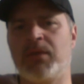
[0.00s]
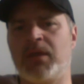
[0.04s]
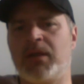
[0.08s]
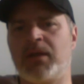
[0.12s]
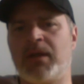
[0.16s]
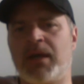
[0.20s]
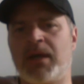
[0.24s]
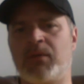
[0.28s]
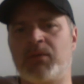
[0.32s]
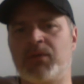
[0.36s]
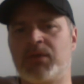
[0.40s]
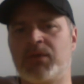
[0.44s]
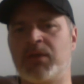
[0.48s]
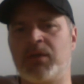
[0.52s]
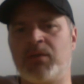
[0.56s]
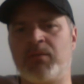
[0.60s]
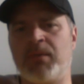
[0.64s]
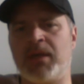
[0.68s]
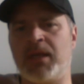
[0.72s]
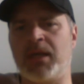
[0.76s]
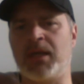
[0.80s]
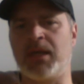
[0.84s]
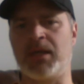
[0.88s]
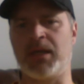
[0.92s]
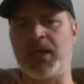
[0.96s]
think i was going to
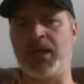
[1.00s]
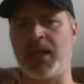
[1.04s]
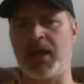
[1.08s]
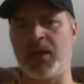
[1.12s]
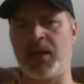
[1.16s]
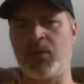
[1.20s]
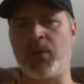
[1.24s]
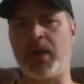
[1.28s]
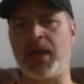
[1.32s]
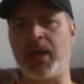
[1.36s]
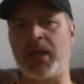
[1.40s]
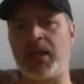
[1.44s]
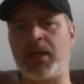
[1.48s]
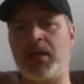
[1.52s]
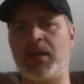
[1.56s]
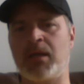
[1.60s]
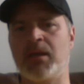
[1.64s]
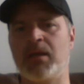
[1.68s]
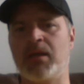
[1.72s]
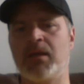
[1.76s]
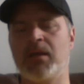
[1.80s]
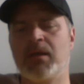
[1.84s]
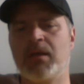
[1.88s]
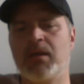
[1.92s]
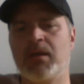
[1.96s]
make any headway
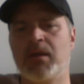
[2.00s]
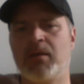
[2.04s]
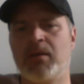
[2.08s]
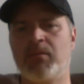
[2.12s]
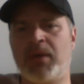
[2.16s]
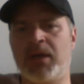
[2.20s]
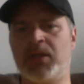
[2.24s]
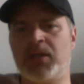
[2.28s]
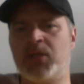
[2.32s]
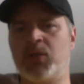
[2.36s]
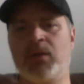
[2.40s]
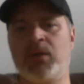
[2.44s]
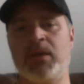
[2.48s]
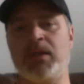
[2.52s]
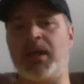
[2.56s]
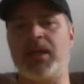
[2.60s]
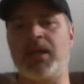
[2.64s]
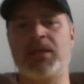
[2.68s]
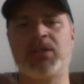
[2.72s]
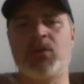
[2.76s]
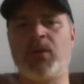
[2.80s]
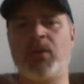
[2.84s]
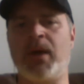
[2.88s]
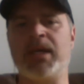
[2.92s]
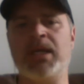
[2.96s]
by doing
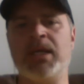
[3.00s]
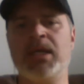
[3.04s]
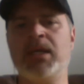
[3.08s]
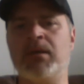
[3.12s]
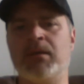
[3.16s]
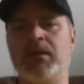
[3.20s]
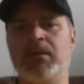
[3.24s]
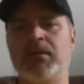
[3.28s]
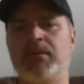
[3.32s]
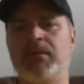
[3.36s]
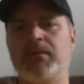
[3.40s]
that so i didn't